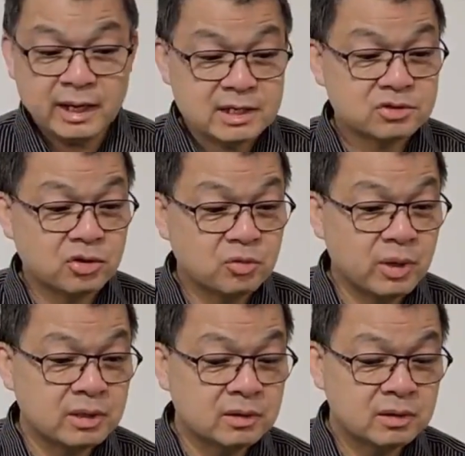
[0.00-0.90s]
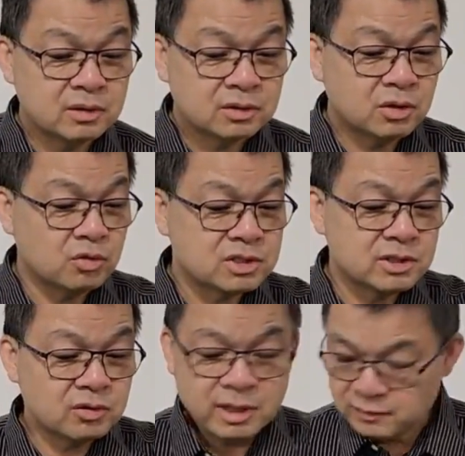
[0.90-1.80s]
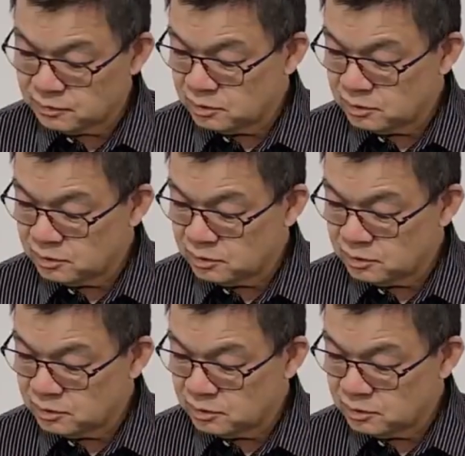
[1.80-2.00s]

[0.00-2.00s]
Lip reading: SR1 Cold Steel knife,